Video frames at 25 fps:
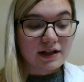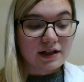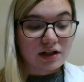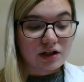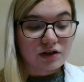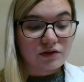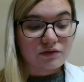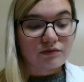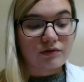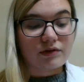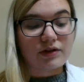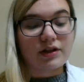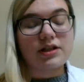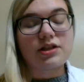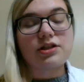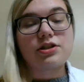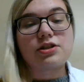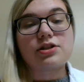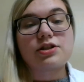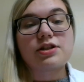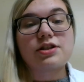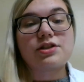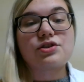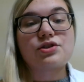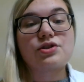in
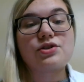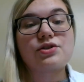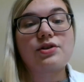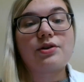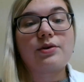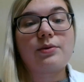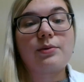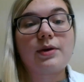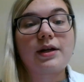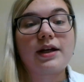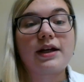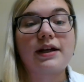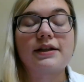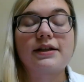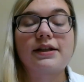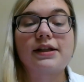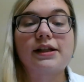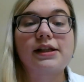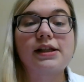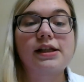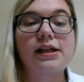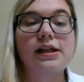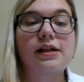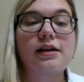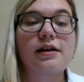relation to
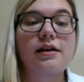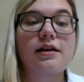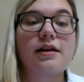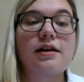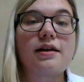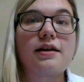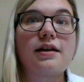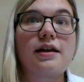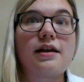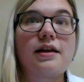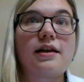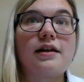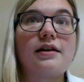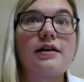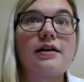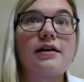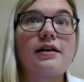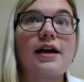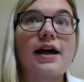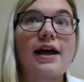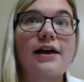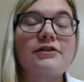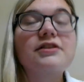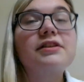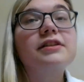handling an
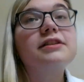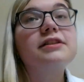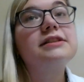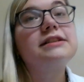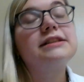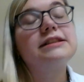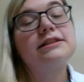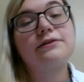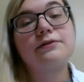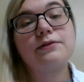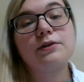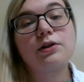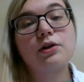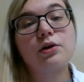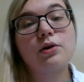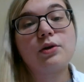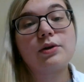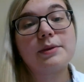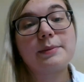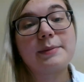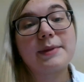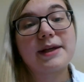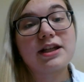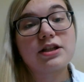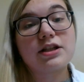ethically
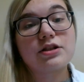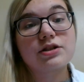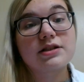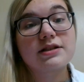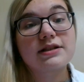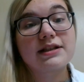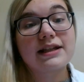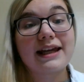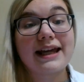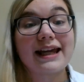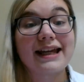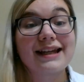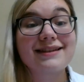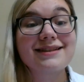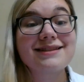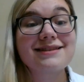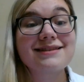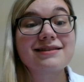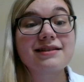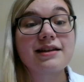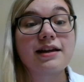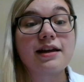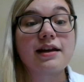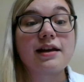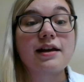difficult patient
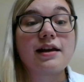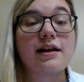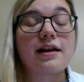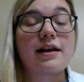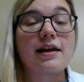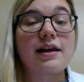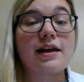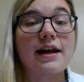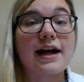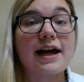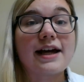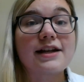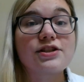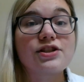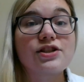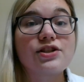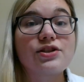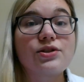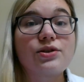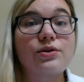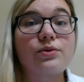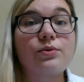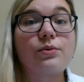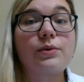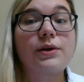case. It had to
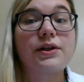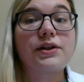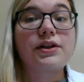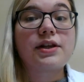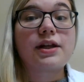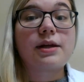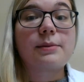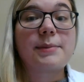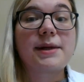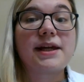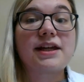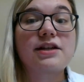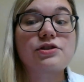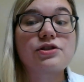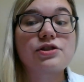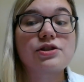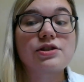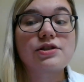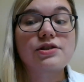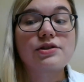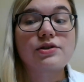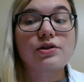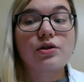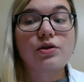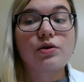do with a
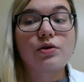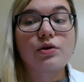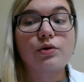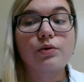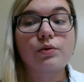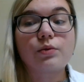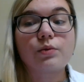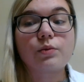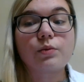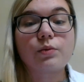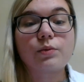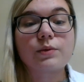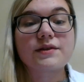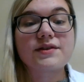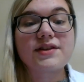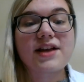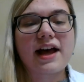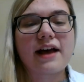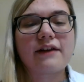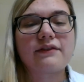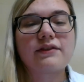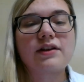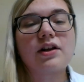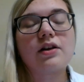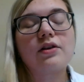patient who was
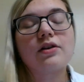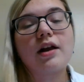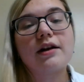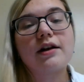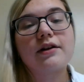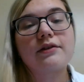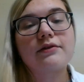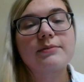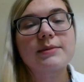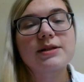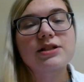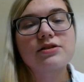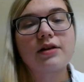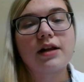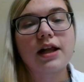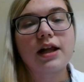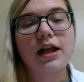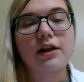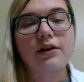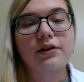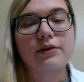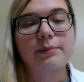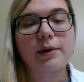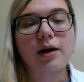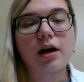having a lot of mental
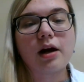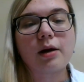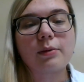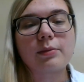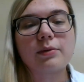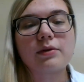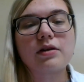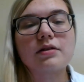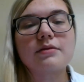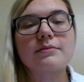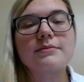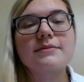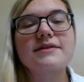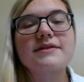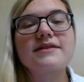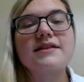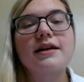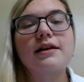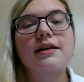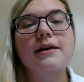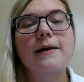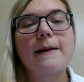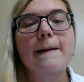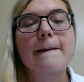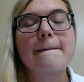health problems
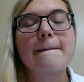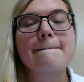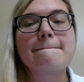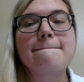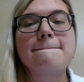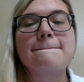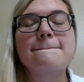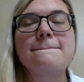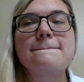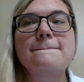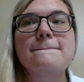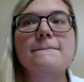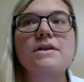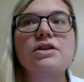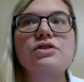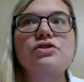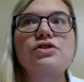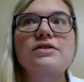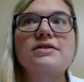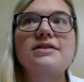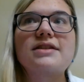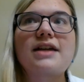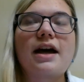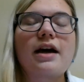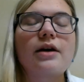and
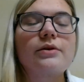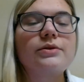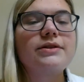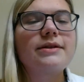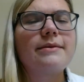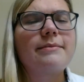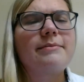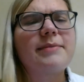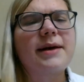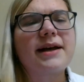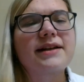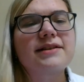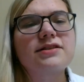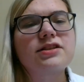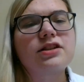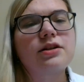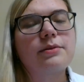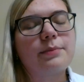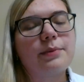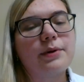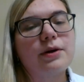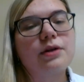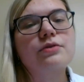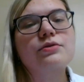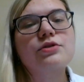just how to best
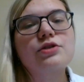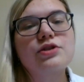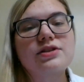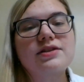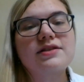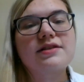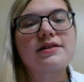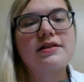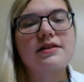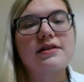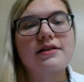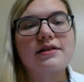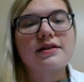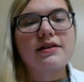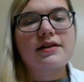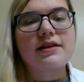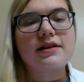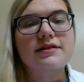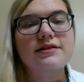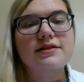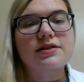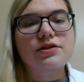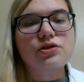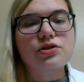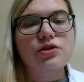approach the
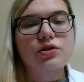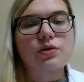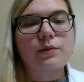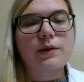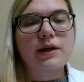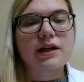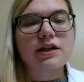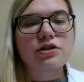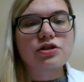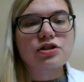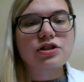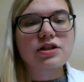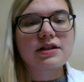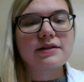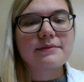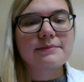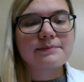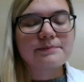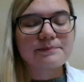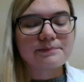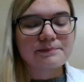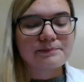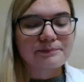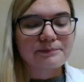situation.